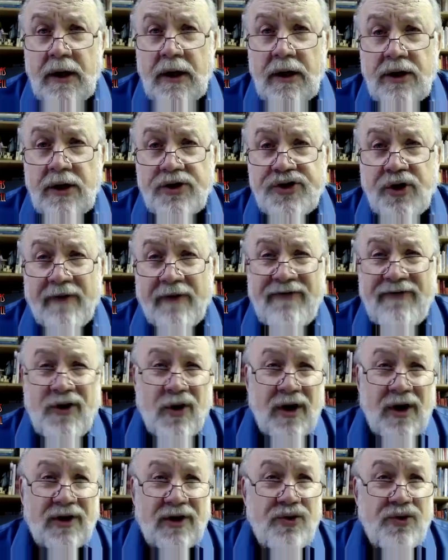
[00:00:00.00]
So if you're
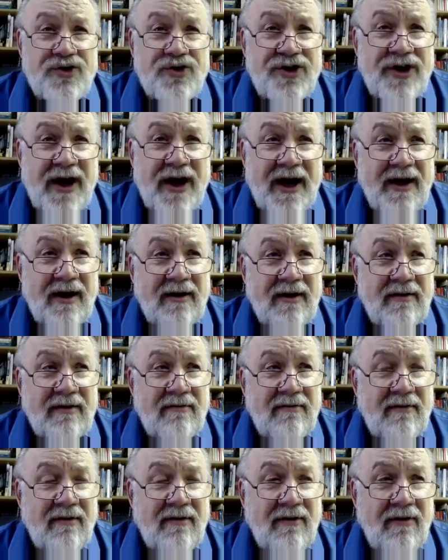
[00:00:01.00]
hallucinating,
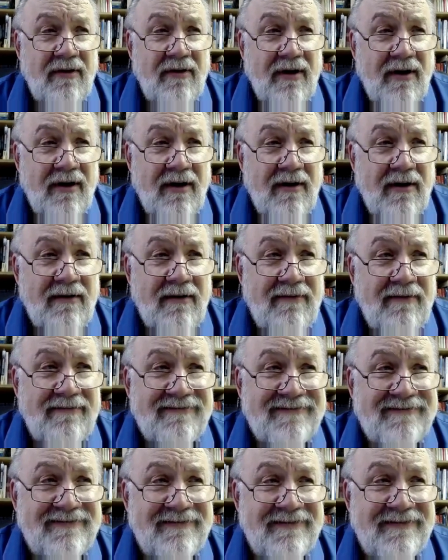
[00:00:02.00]

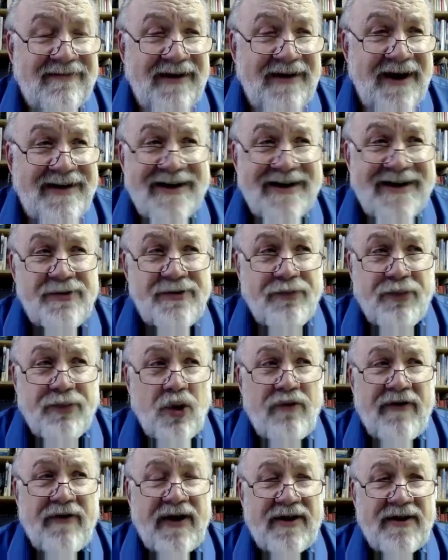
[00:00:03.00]
it doesn't
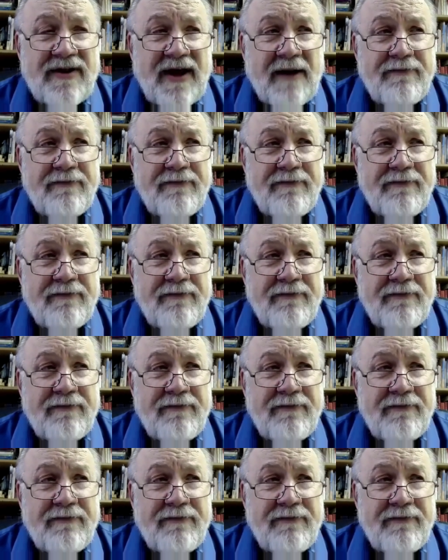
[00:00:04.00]
prove anything.